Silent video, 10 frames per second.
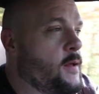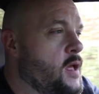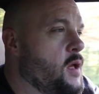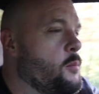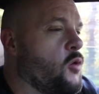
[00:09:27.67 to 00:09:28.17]

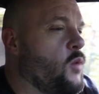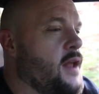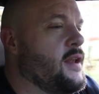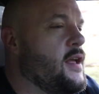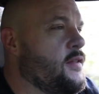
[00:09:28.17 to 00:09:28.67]
but
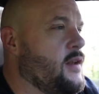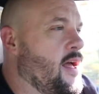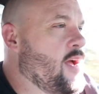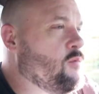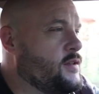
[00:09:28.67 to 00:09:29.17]
right now the
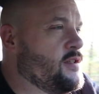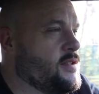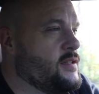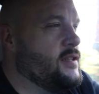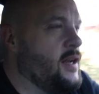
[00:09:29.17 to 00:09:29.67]
light was
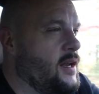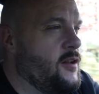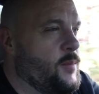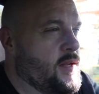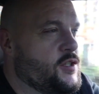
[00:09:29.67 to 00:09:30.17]
just a
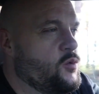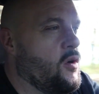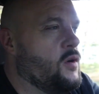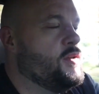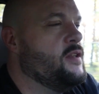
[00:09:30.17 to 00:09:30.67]
little bit too
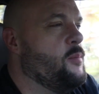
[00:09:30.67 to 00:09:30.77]
harsh in the